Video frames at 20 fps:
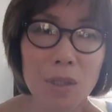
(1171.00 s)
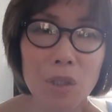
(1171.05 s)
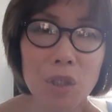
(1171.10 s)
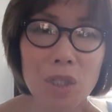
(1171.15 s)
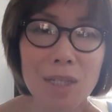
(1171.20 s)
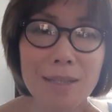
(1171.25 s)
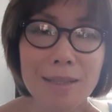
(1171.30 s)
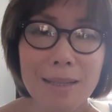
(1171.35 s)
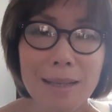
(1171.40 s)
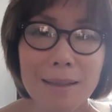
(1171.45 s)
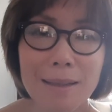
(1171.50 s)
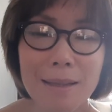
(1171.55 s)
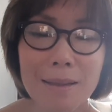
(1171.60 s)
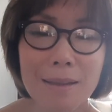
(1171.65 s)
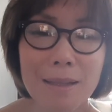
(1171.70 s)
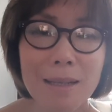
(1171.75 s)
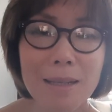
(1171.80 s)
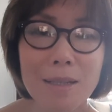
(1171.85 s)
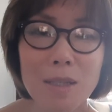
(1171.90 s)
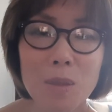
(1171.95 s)
she said
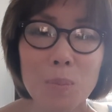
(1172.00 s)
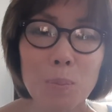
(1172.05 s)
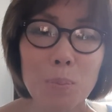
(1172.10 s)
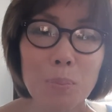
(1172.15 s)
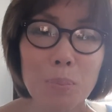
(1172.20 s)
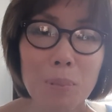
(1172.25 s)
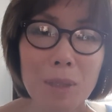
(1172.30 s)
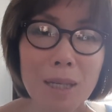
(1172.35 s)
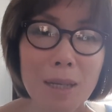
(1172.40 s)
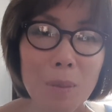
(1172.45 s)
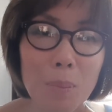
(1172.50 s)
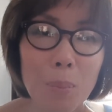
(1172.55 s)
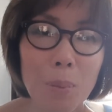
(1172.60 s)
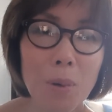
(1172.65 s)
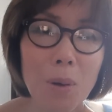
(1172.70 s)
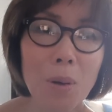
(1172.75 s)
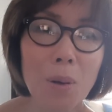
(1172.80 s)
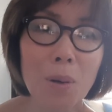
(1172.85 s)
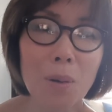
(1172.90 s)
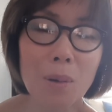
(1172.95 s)
that these
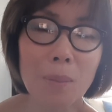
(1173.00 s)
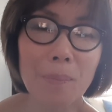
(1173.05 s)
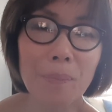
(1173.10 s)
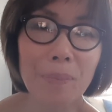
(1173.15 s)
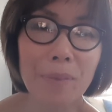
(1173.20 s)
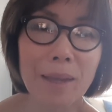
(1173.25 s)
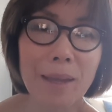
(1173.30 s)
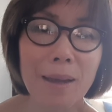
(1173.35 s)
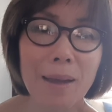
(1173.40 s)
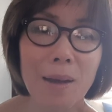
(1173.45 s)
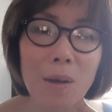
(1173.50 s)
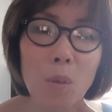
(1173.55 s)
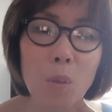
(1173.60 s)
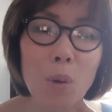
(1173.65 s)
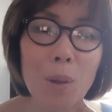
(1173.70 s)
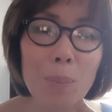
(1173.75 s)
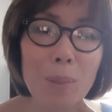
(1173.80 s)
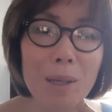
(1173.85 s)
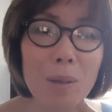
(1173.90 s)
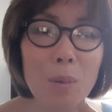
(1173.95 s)
people
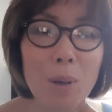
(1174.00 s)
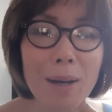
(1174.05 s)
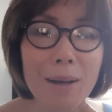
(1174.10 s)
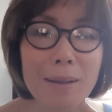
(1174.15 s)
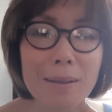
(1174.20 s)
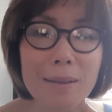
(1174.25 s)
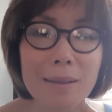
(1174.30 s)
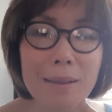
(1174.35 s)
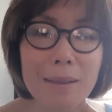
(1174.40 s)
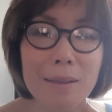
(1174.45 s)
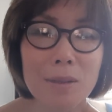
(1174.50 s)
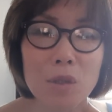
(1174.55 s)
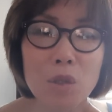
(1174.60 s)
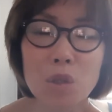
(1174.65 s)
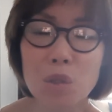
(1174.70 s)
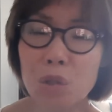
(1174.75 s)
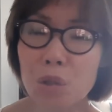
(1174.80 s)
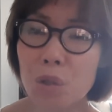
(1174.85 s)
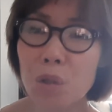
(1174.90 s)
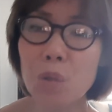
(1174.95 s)
would be what?
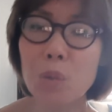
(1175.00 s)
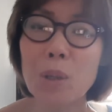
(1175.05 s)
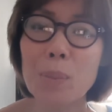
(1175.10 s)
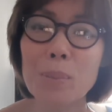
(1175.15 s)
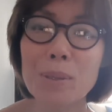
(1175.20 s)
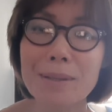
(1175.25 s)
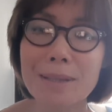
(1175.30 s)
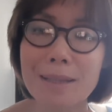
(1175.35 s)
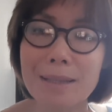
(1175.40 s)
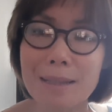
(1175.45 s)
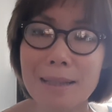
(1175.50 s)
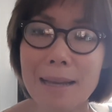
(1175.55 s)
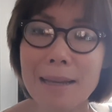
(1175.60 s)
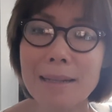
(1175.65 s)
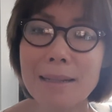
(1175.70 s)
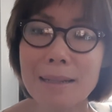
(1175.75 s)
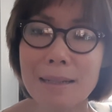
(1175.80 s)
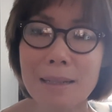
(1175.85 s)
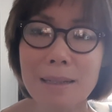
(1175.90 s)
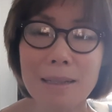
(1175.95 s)
True
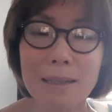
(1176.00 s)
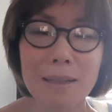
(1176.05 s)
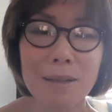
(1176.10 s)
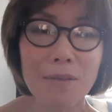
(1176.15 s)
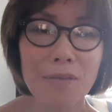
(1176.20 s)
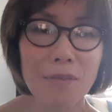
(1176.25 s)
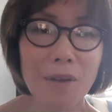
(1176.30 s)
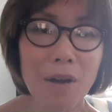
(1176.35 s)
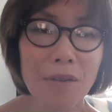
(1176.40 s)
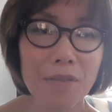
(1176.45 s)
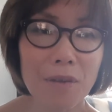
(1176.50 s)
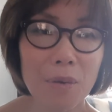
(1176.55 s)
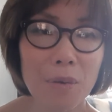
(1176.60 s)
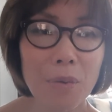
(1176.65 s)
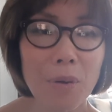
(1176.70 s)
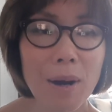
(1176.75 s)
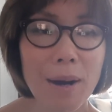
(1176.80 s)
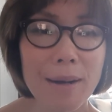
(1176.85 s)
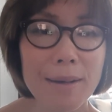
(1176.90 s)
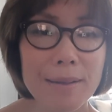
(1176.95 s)
representative of
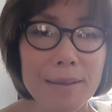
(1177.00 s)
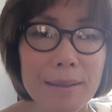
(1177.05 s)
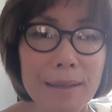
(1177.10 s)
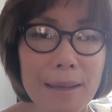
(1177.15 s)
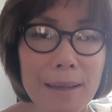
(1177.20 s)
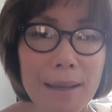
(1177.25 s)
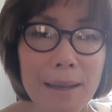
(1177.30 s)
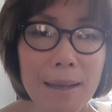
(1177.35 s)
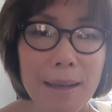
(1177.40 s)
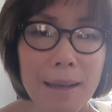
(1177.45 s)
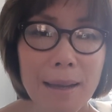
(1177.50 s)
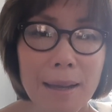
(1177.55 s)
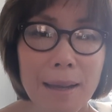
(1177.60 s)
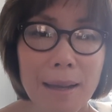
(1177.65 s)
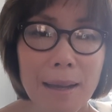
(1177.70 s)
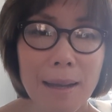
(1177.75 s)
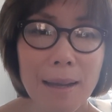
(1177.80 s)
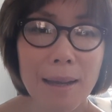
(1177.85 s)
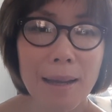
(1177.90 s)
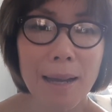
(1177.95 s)
Christ,
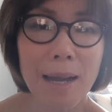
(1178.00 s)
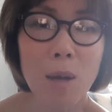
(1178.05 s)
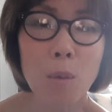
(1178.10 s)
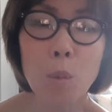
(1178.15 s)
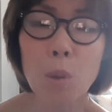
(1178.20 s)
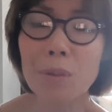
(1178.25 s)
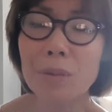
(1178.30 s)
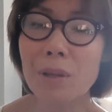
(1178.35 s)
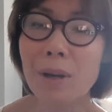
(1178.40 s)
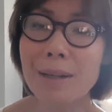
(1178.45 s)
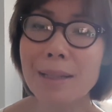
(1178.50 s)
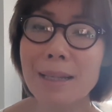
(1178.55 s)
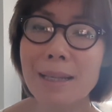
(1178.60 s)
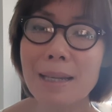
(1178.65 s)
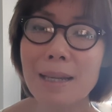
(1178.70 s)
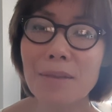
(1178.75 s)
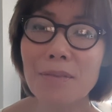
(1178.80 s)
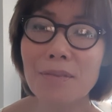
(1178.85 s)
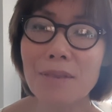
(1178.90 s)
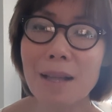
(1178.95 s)
and will not
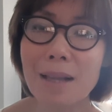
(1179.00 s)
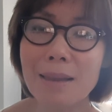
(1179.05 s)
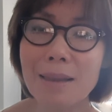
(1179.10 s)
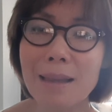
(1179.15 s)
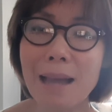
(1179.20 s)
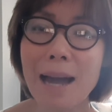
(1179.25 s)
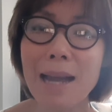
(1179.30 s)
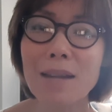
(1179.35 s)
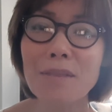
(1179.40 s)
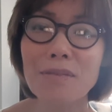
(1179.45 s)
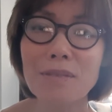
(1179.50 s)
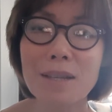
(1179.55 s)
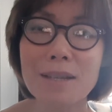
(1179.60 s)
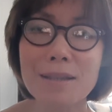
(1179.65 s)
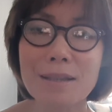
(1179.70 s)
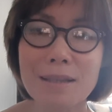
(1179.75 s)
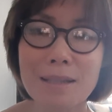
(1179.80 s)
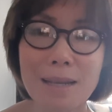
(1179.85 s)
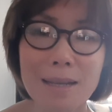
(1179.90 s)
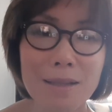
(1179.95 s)
give
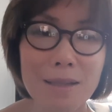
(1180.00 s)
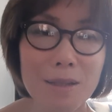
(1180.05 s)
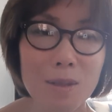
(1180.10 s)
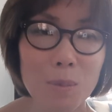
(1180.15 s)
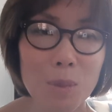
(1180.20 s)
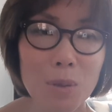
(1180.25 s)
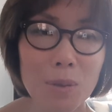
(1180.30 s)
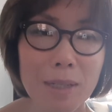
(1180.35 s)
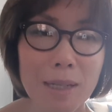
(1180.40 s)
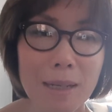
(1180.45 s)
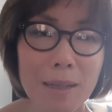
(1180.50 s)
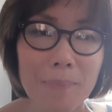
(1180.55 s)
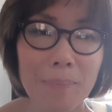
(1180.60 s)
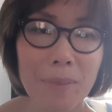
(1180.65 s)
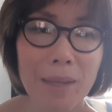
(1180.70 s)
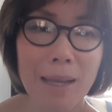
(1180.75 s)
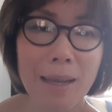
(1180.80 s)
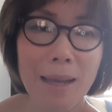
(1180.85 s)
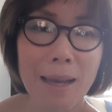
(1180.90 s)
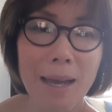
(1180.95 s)
lifeless testimony,
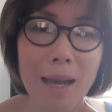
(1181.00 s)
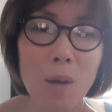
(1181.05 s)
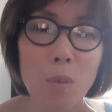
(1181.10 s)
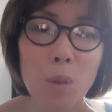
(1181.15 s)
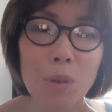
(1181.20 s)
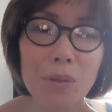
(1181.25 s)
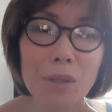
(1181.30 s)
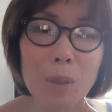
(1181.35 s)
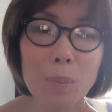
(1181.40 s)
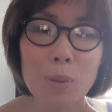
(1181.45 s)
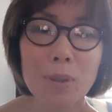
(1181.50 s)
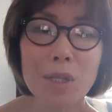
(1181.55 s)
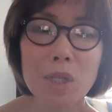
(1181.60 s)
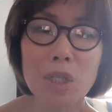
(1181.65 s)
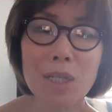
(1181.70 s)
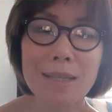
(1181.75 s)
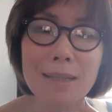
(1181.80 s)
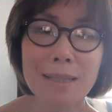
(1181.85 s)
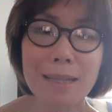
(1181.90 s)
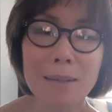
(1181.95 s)
and will not
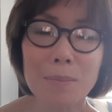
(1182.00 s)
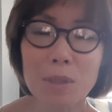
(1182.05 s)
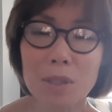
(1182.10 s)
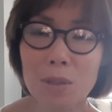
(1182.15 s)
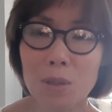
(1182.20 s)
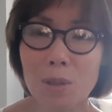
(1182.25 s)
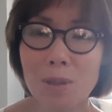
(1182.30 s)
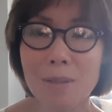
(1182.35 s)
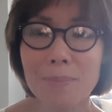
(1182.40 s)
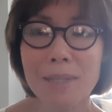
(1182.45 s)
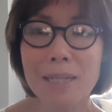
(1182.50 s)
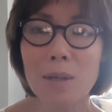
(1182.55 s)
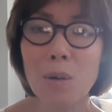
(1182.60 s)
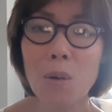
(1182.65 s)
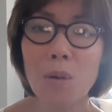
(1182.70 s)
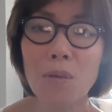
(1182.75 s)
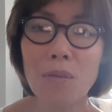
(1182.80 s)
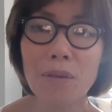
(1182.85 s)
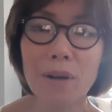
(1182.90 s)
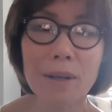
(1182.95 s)
preach the same sermon
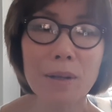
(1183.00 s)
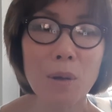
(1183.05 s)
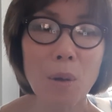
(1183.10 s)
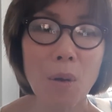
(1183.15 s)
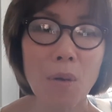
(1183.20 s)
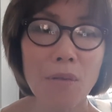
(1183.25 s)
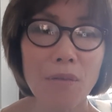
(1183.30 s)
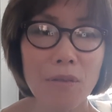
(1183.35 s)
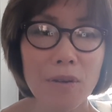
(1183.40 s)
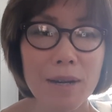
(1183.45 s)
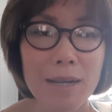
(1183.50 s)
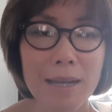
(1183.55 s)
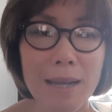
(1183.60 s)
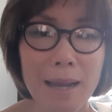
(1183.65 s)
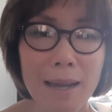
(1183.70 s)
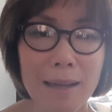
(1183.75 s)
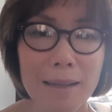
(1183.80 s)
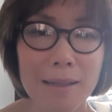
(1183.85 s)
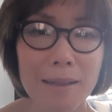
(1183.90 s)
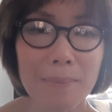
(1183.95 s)
over and over
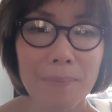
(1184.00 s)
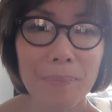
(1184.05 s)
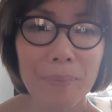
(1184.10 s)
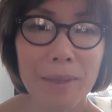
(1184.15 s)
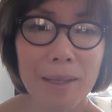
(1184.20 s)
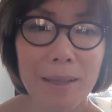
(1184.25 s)
again,